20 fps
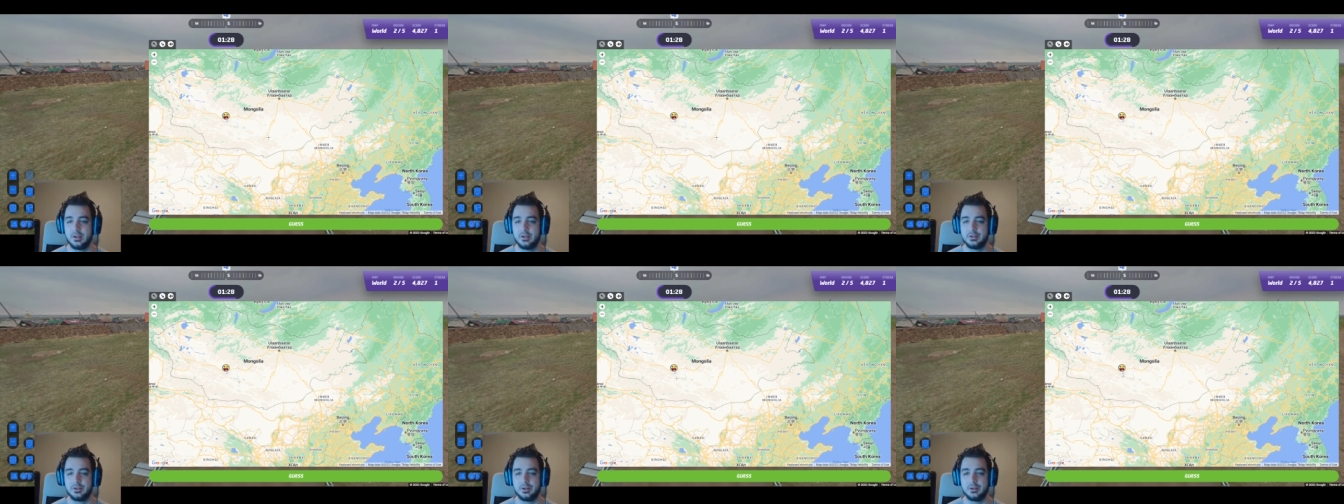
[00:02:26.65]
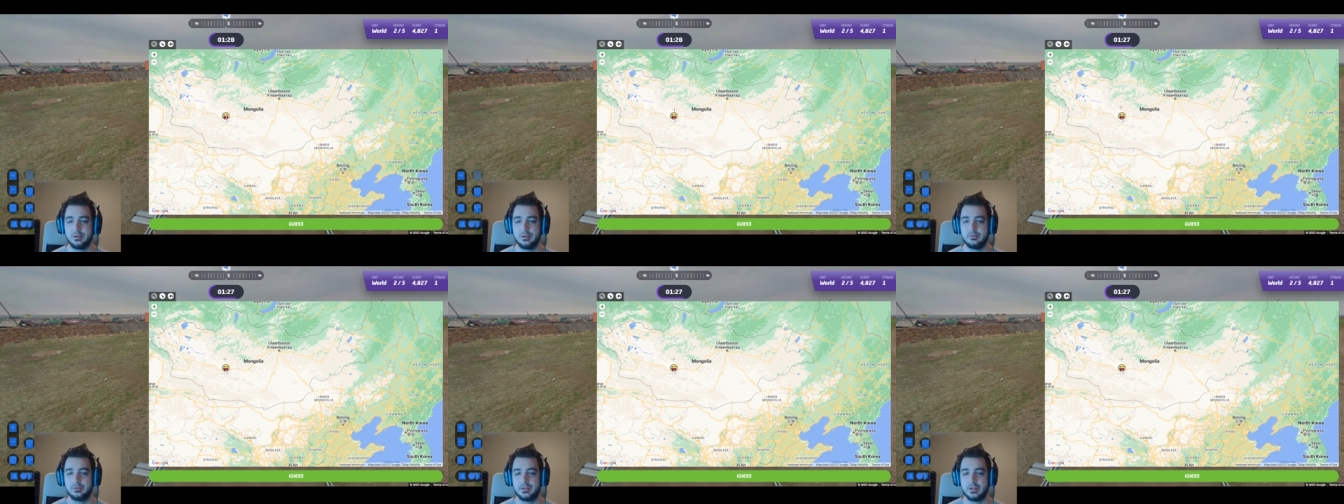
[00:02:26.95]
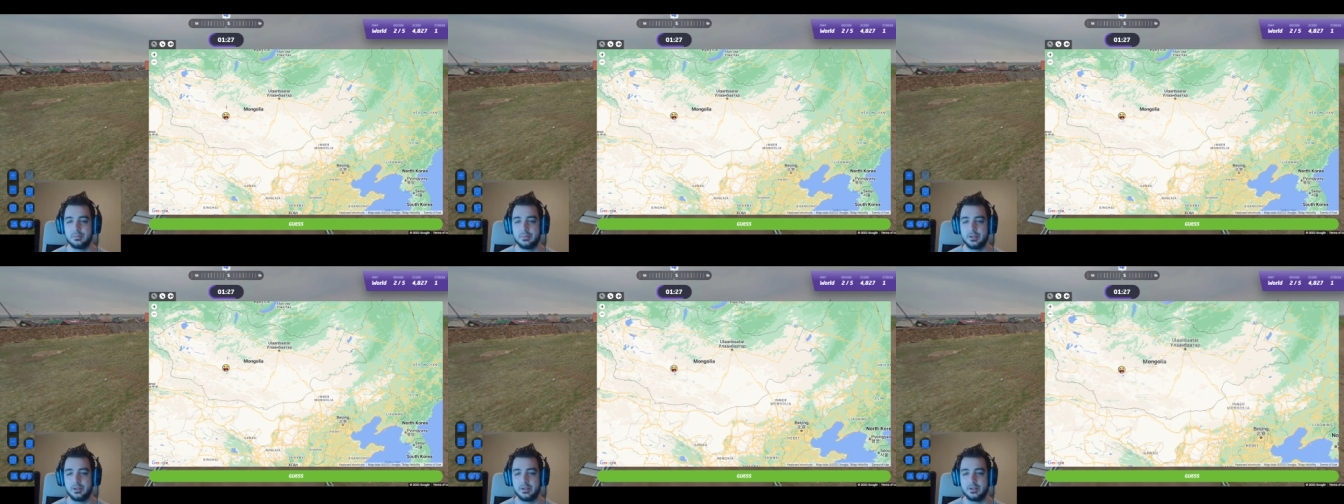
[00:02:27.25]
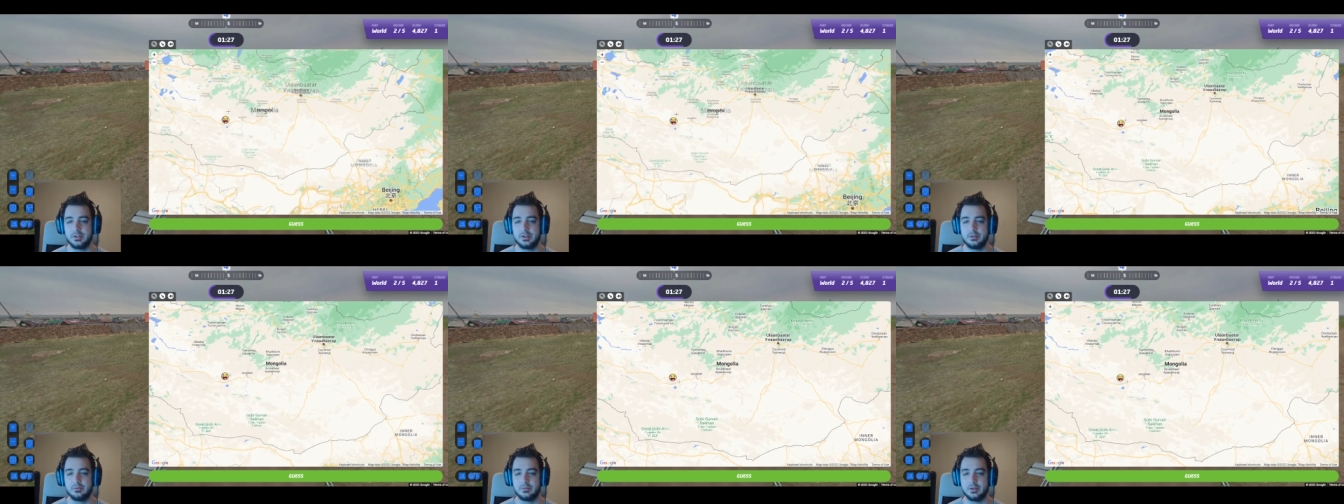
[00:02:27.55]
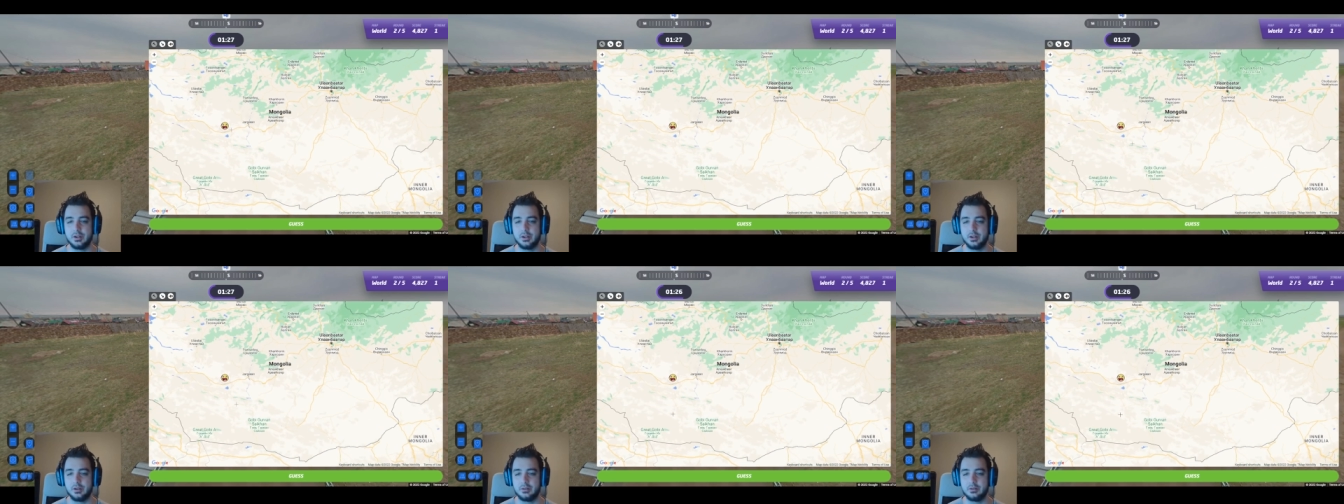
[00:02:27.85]
So you typically don't want
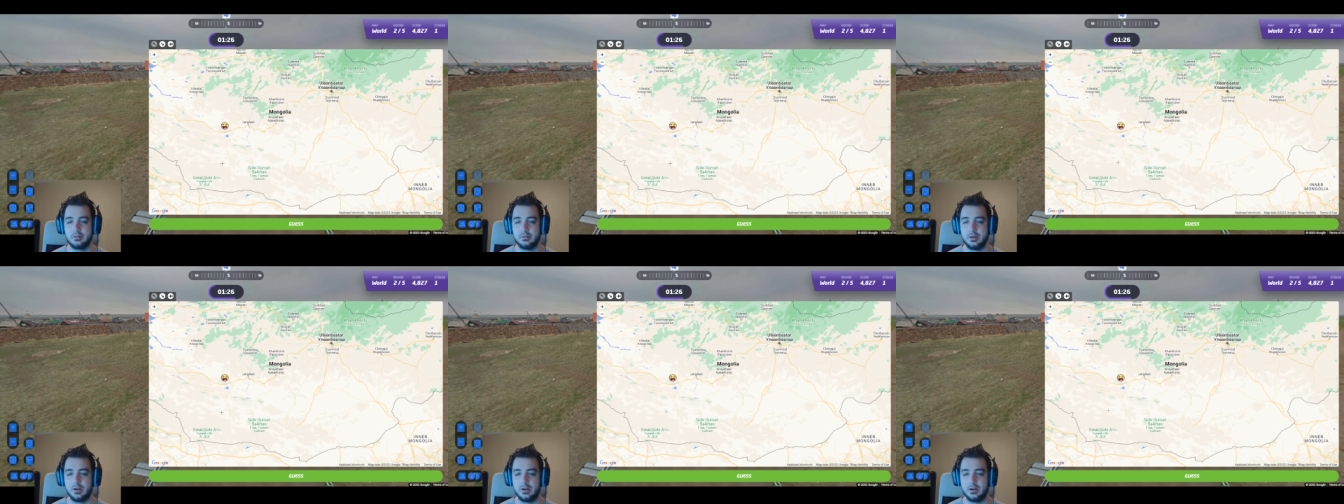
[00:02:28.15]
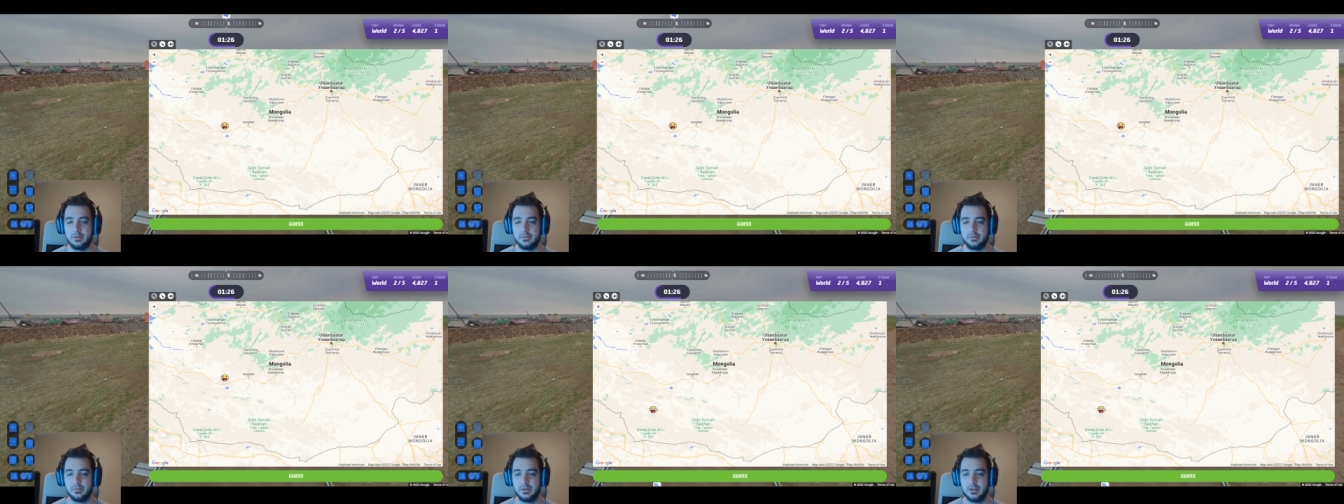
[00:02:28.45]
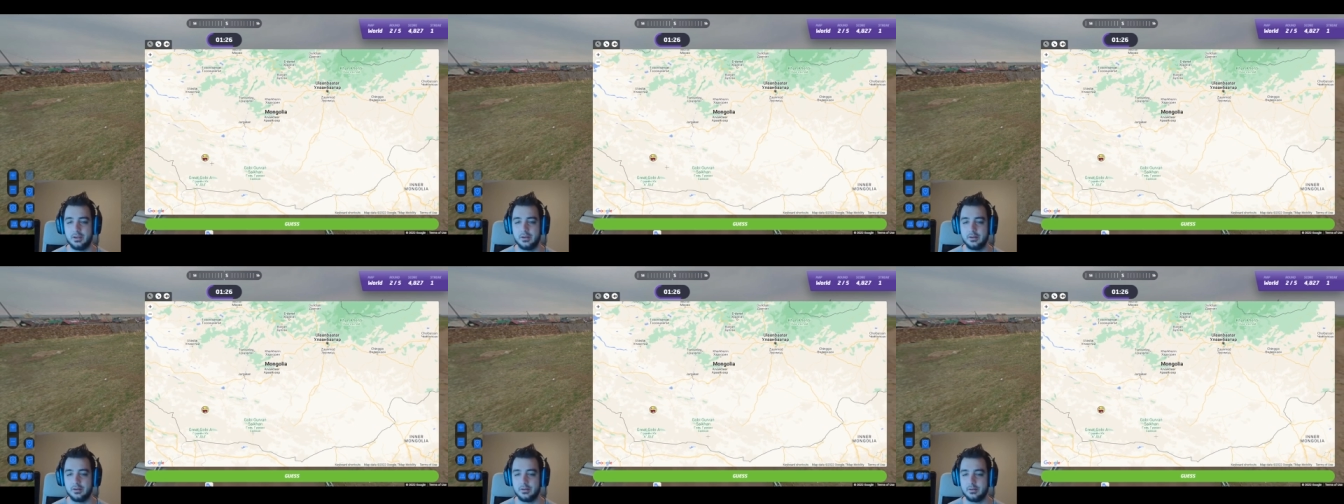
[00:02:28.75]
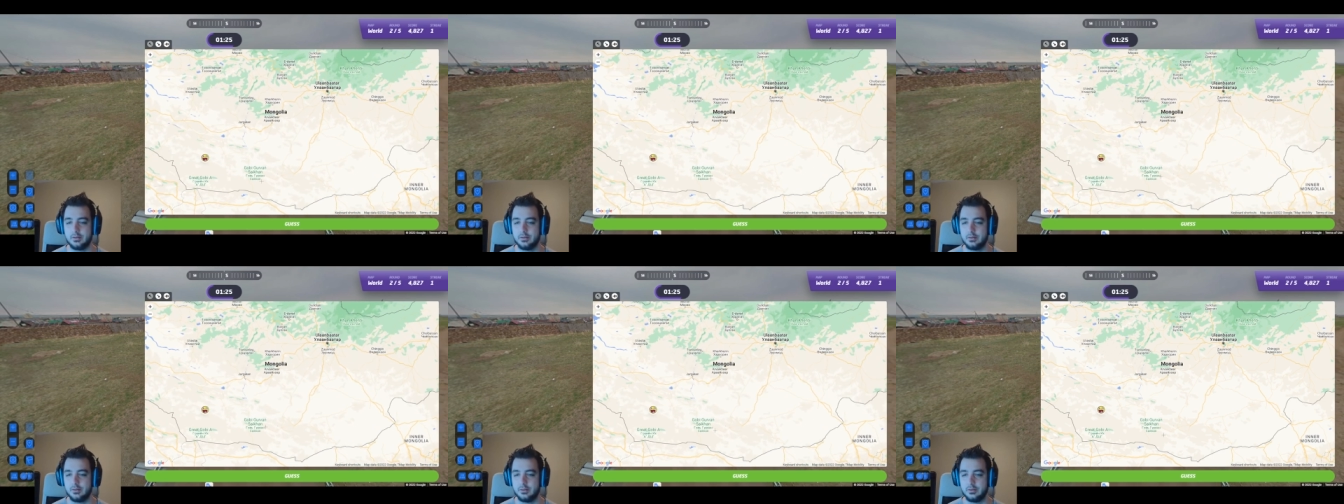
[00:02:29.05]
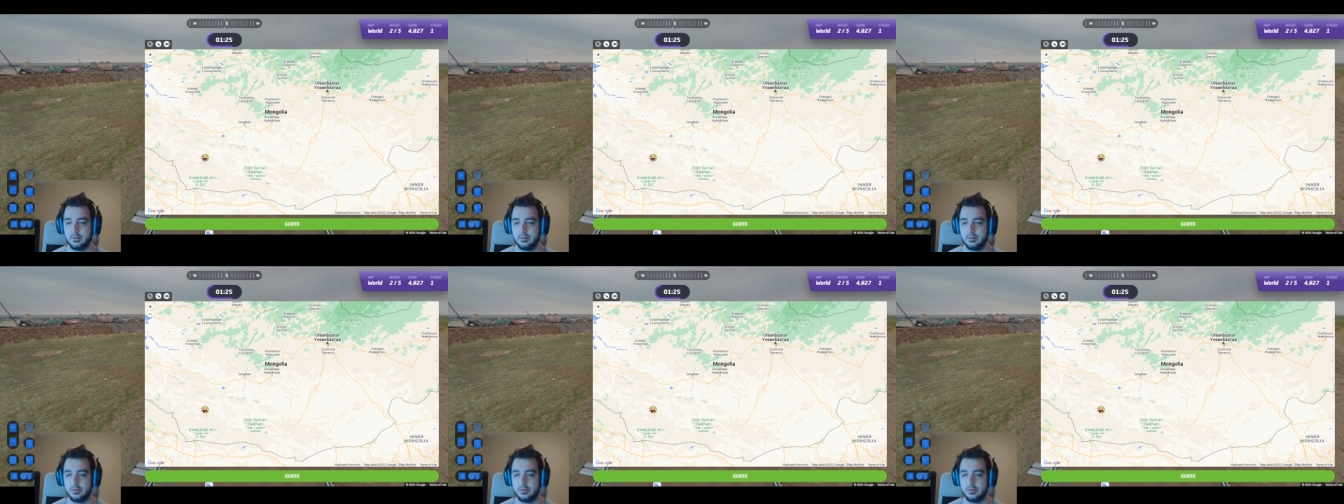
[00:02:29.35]
to go off here